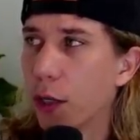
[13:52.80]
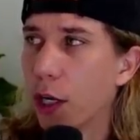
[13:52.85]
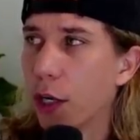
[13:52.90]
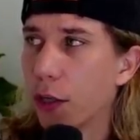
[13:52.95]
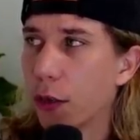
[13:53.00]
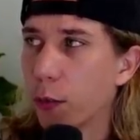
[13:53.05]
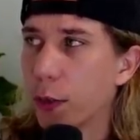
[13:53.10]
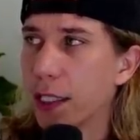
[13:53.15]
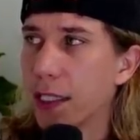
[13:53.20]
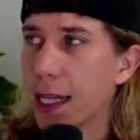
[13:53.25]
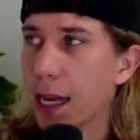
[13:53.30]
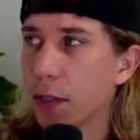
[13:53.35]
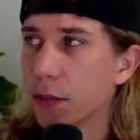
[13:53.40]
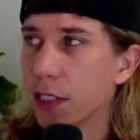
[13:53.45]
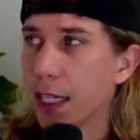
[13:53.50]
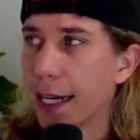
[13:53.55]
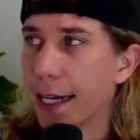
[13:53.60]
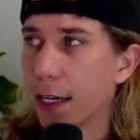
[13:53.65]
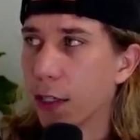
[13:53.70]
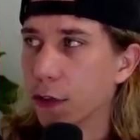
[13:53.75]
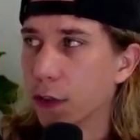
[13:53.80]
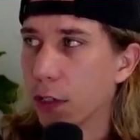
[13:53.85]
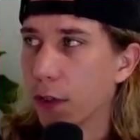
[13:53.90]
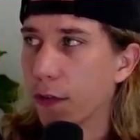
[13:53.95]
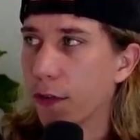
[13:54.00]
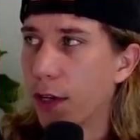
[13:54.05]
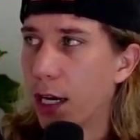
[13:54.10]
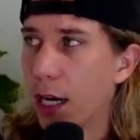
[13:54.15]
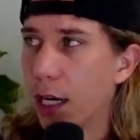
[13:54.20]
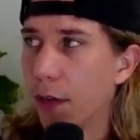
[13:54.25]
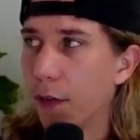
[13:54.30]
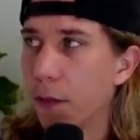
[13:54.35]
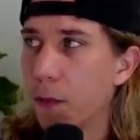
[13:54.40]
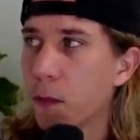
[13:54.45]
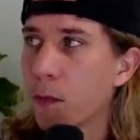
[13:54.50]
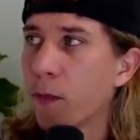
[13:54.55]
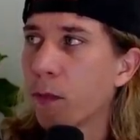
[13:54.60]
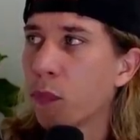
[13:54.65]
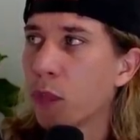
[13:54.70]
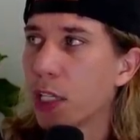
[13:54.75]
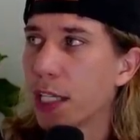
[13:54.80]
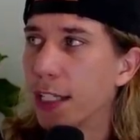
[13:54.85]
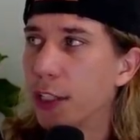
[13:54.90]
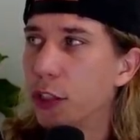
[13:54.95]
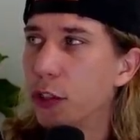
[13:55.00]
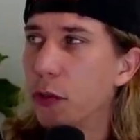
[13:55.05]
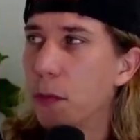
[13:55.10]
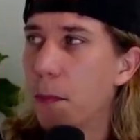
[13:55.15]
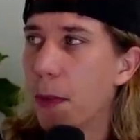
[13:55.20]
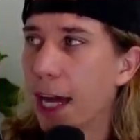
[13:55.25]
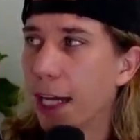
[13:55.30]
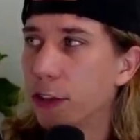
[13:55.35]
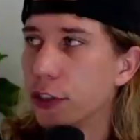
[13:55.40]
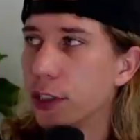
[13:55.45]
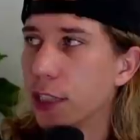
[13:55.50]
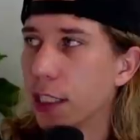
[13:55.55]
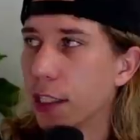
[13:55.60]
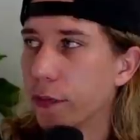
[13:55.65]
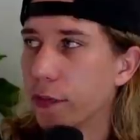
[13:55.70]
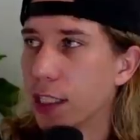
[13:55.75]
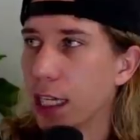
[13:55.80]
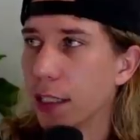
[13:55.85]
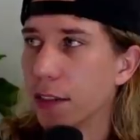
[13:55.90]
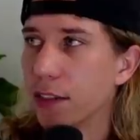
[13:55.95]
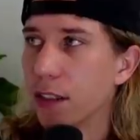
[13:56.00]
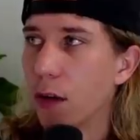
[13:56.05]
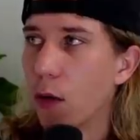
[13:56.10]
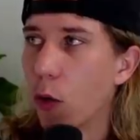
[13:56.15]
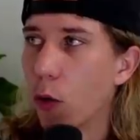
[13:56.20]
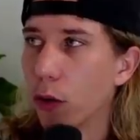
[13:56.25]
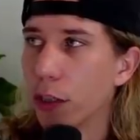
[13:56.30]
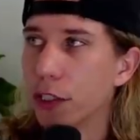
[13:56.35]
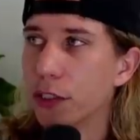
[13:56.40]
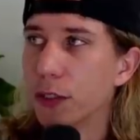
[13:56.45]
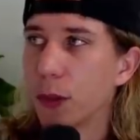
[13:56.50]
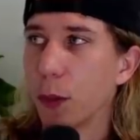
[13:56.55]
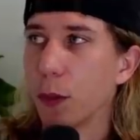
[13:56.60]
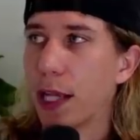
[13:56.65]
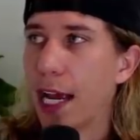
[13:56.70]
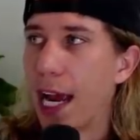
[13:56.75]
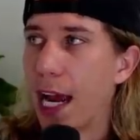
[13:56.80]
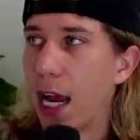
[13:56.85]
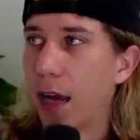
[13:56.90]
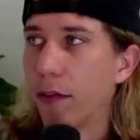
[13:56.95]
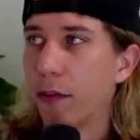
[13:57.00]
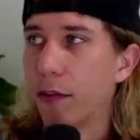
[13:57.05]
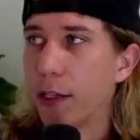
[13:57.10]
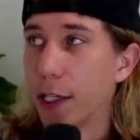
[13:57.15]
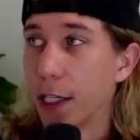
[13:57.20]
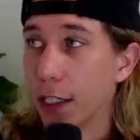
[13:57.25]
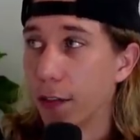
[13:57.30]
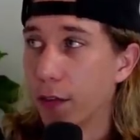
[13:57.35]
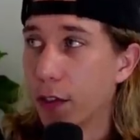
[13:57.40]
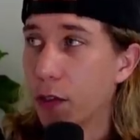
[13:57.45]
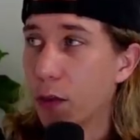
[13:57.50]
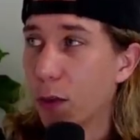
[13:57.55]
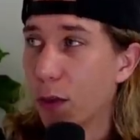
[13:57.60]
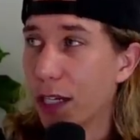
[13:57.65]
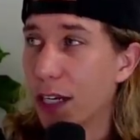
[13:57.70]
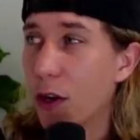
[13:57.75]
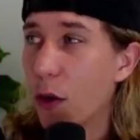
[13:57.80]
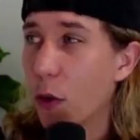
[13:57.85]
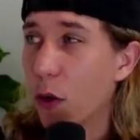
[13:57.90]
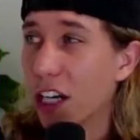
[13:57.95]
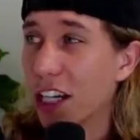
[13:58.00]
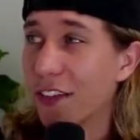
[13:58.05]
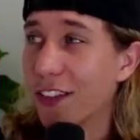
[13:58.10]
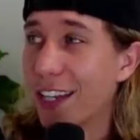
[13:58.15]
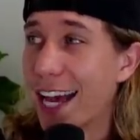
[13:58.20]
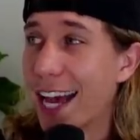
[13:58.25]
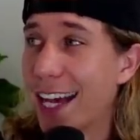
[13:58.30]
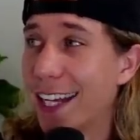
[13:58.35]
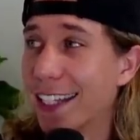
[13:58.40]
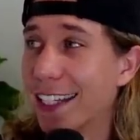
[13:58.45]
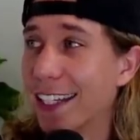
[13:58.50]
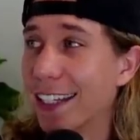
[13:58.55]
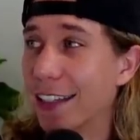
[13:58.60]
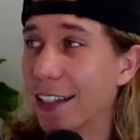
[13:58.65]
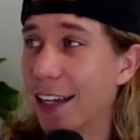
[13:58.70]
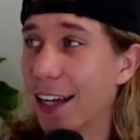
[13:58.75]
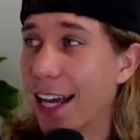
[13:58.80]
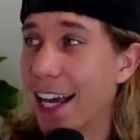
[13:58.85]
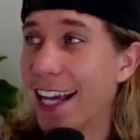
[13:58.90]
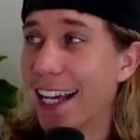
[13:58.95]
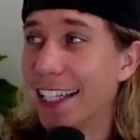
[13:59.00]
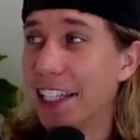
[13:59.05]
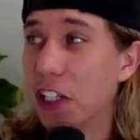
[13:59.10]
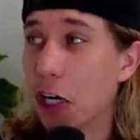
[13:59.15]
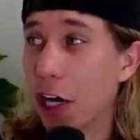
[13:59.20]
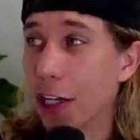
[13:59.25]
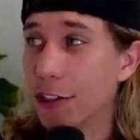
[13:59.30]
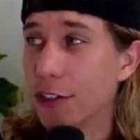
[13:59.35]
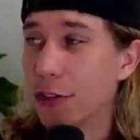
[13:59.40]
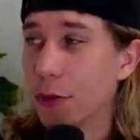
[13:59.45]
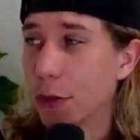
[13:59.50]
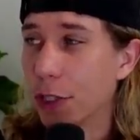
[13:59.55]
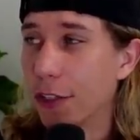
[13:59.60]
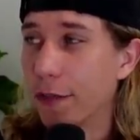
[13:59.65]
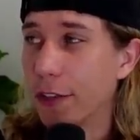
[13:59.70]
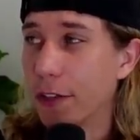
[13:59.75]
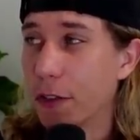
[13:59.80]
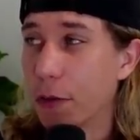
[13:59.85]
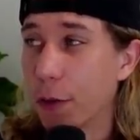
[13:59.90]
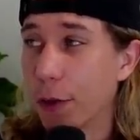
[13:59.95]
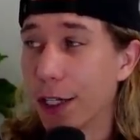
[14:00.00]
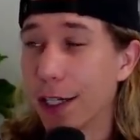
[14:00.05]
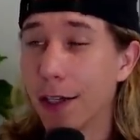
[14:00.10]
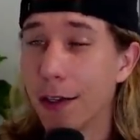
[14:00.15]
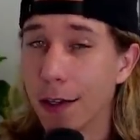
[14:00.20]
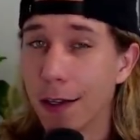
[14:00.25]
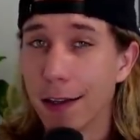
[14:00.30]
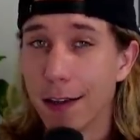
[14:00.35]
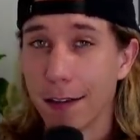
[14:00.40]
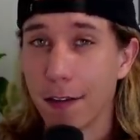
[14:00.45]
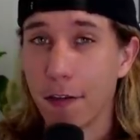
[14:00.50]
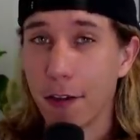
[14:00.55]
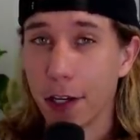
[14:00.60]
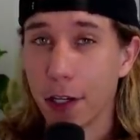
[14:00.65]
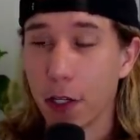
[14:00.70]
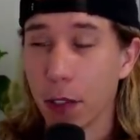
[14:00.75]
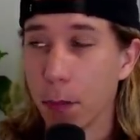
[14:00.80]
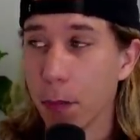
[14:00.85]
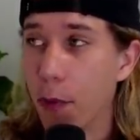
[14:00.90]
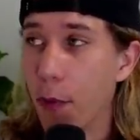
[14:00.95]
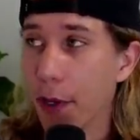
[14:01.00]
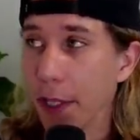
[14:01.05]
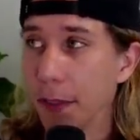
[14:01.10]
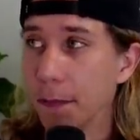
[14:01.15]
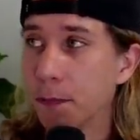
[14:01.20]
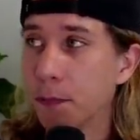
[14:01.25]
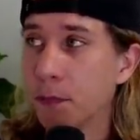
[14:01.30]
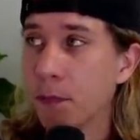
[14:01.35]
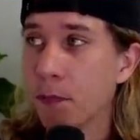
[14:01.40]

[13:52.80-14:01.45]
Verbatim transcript: uh, 3,805. Can you imagine if Tesla only sold half of their inventory or even had an, any unsold inventory? That's a very good point.